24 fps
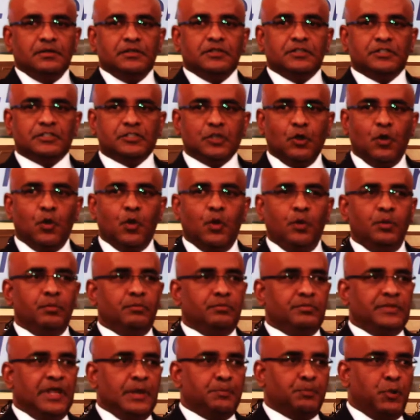So
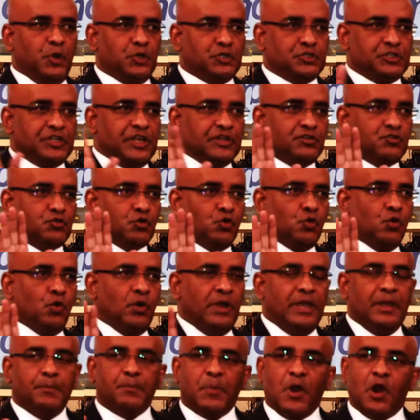they pushed it through
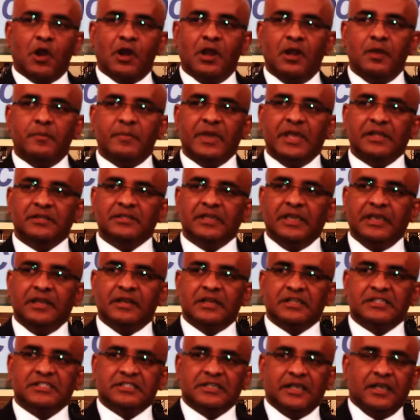Parliament in
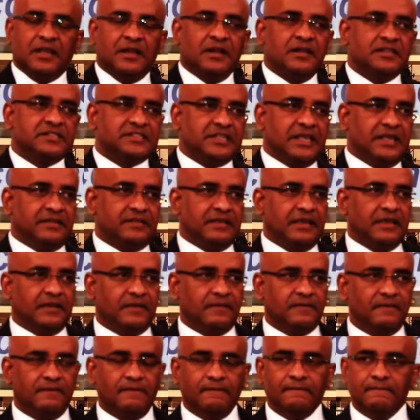a single setting.
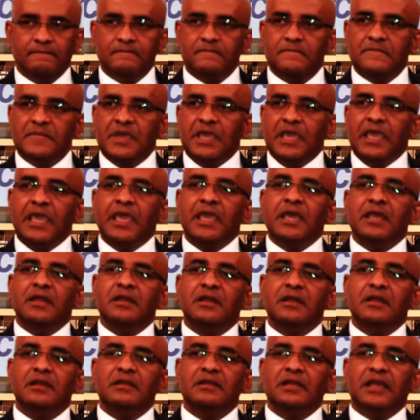
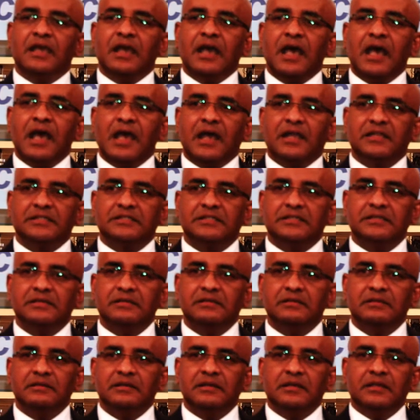In the Act,
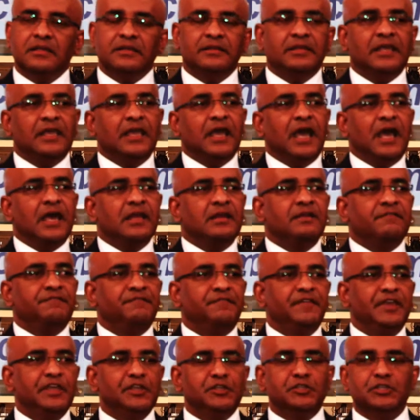they had a
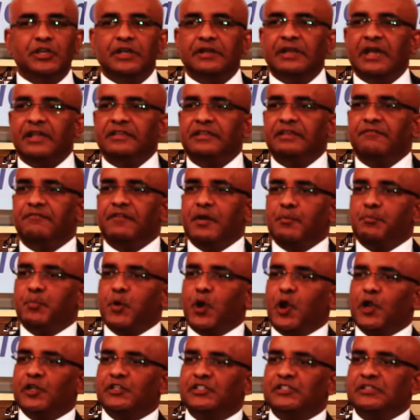feature that if a
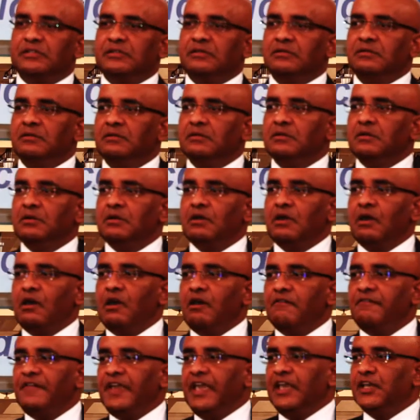person
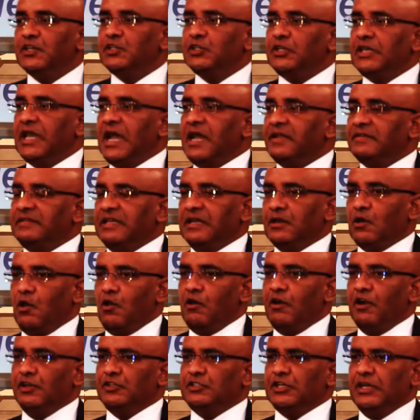of Asiatic
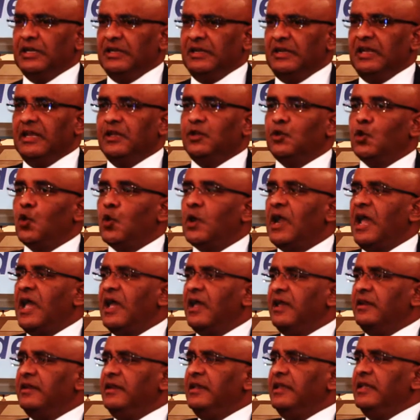origin,
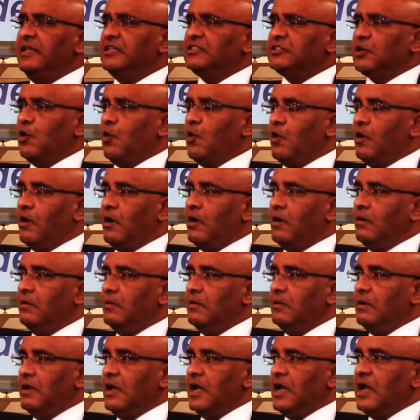Indo-Guyanese or
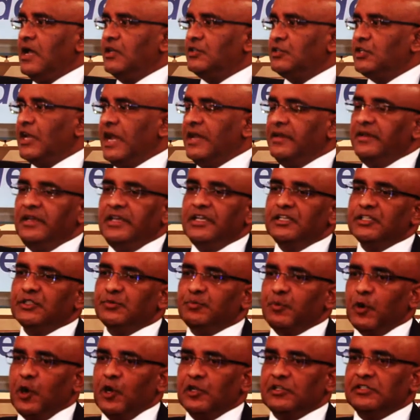a Chinese
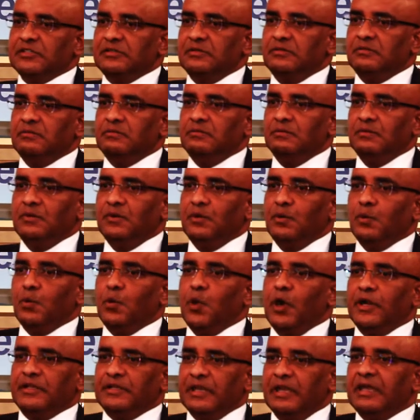person
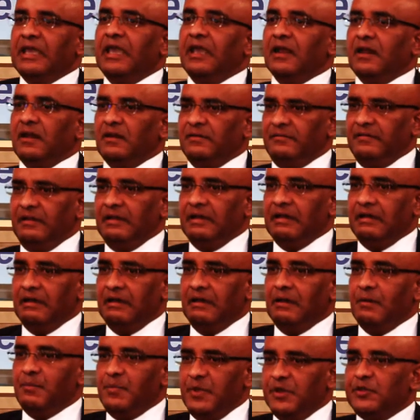were to kill,
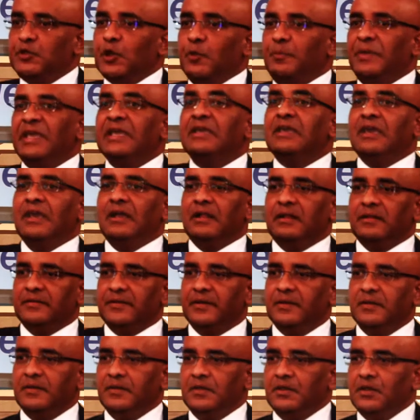uh, to be killed.
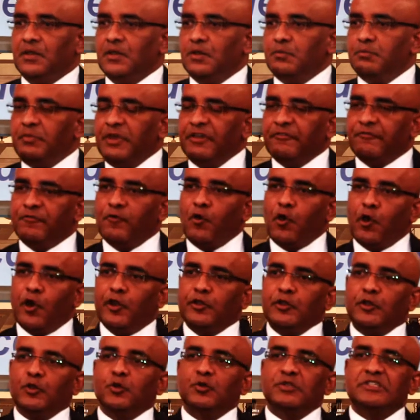Before
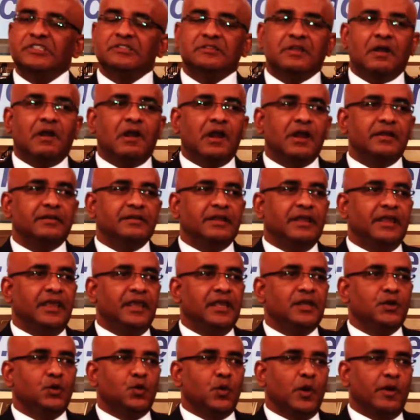you start the
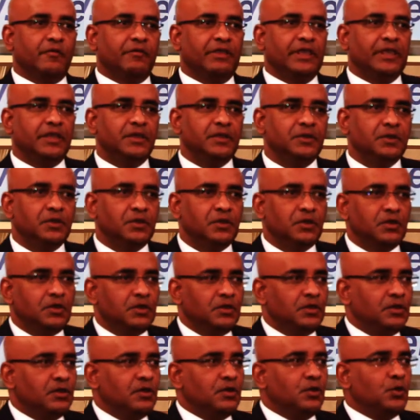inquiry,
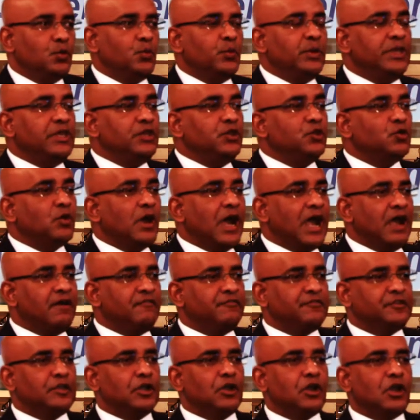we, you
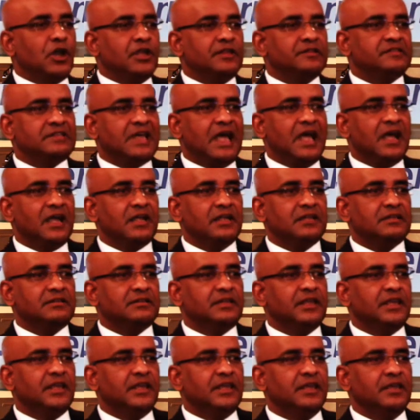have to contact
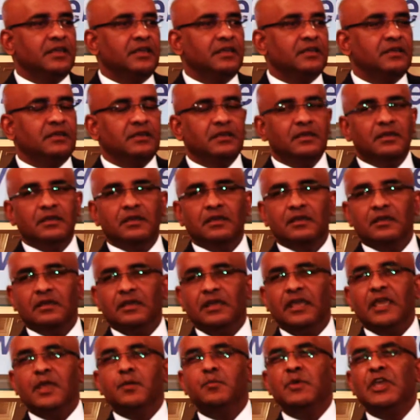the
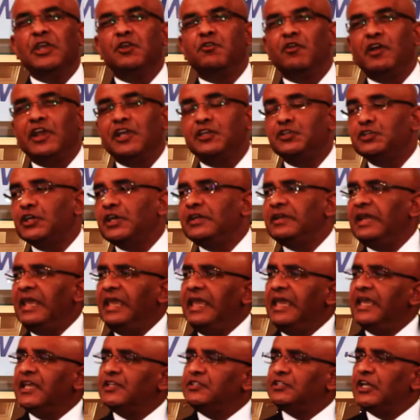immigration
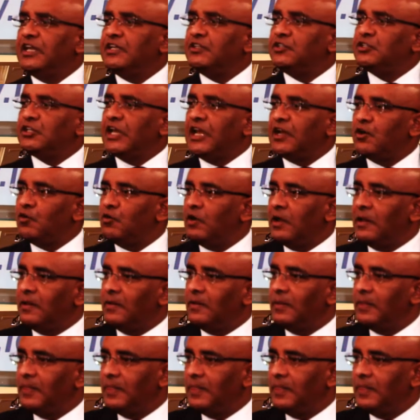agent general.